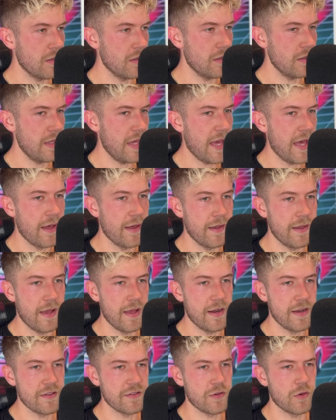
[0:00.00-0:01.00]
yeah,
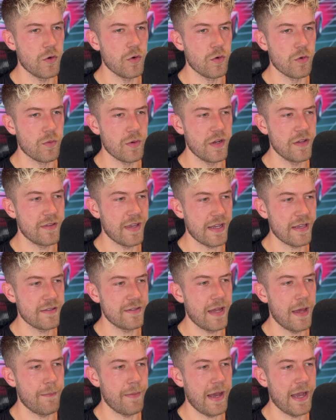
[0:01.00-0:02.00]
it, it is cool when you take a
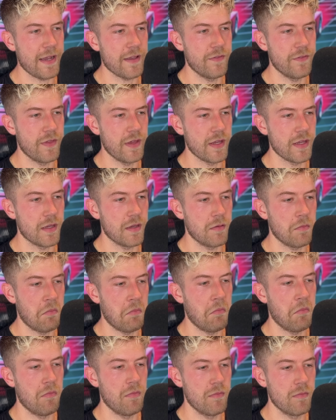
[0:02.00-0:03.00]
step back and think,
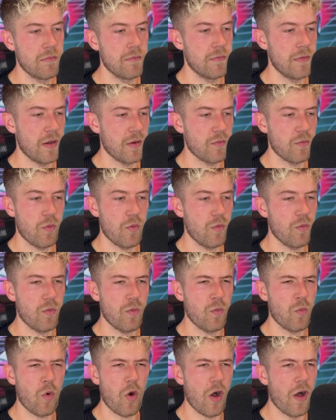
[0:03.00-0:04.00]
like,
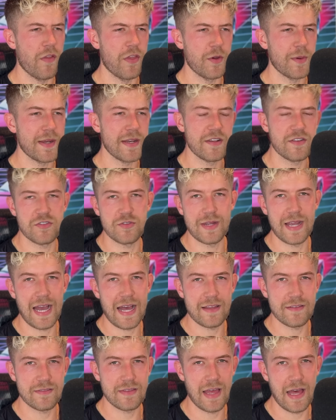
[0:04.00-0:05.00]
what other industry
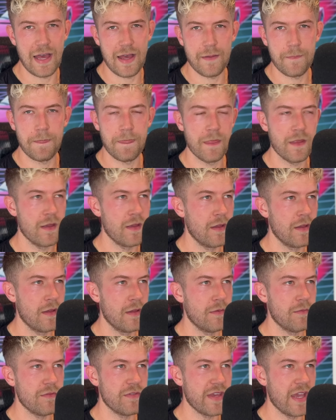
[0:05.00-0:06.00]
has that
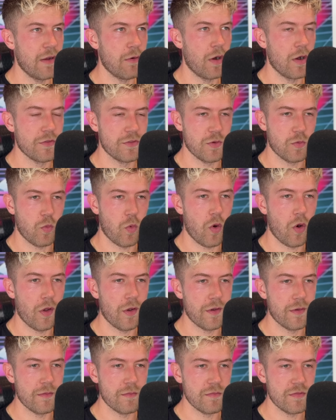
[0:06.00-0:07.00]
zero to
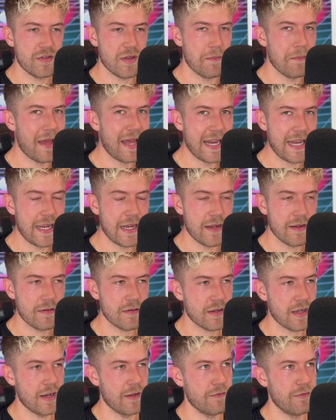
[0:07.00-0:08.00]
one to many
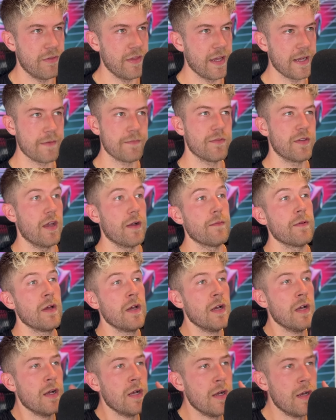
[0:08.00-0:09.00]
kind of thing? So
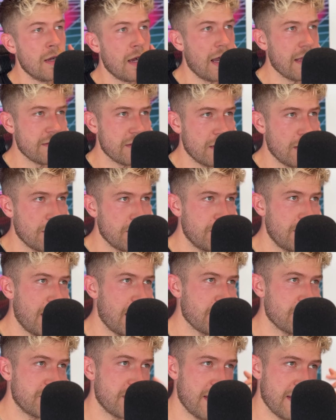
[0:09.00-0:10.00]
I don't know.
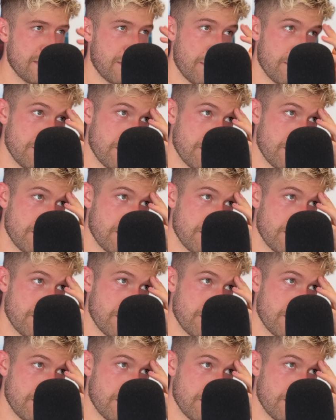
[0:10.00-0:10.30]
Yeah, I was chatting to